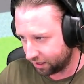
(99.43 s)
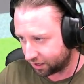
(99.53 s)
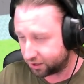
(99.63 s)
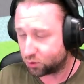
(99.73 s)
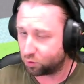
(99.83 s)

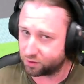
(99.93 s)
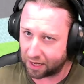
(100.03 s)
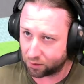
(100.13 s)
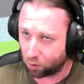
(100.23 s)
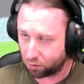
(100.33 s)
is
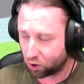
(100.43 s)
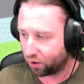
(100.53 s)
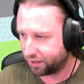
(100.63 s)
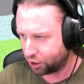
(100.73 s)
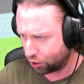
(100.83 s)
kind of what we
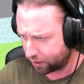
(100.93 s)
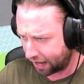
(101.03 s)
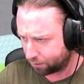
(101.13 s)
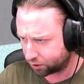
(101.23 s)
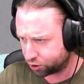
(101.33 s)
call it in the
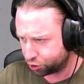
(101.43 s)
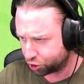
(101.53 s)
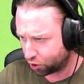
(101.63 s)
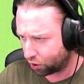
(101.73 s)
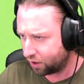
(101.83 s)
UK. I'm not too
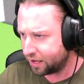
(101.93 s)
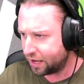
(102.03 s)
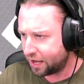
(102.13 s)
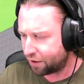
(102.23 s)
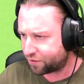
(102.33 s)
sure
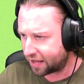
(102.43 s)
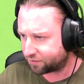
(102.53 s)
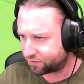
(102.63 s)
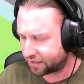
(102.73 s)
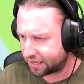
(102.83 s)
if they
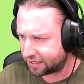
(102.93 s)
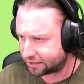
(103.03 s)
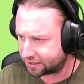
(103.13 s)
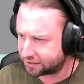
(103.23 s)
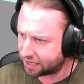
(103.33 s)
had
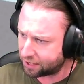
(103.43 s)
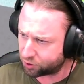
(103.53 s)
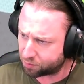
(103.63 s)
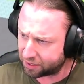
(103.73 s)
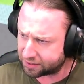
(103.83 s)
these any
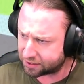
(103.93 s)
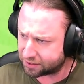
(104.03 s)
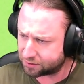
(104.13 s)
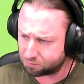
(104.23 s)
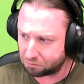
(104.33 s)
other
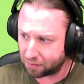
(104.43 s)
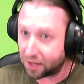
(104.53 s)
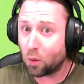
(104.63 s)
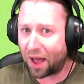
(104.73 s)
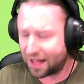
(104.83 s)
places
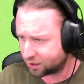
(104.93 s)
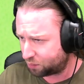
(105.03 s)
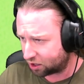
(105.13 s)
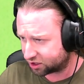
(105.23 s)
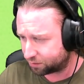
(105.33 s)
in the world,
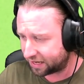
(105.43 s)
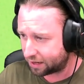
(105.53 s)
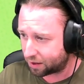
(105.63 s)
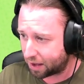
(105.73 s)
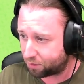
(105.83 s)
possibly,
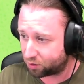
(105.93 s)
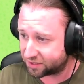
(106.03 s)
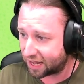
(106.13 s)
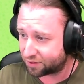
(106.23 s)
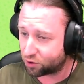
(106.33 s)
but
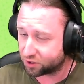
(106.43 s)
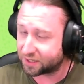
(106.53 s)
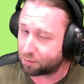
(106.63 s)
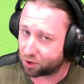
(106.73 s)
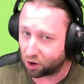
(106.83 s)
it's kind of called
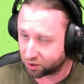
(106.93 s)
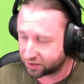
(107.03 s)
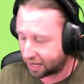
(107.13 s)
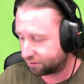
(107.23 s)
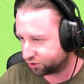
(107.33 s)
zebra
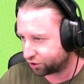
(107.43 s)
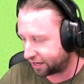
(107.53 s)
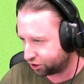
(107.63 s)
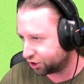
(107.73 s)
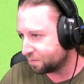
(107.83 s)
crossing. Yeah,
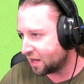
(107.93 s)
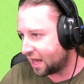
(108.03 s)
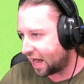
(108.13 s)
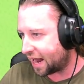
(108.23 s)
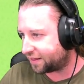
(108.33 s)
strange.
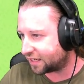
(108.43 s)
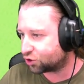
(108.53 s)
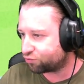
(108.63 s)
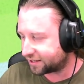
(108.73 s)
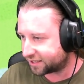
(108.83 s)

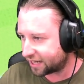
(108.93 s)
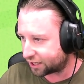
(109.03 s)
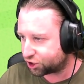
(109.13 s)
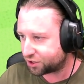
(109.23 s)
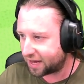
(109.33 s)
This red
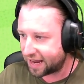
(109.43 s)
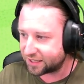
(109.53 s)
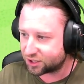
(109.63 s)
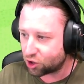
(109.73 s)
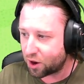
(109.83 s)
section
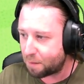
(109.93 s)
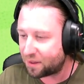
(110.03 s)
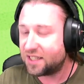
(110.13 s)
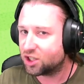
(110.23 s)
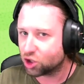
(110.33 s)
is going to
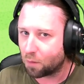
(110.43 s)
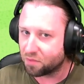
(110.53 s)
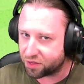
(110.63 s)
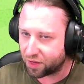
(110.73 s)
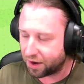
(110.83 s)
be
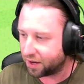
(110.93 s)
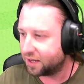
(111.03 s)
something.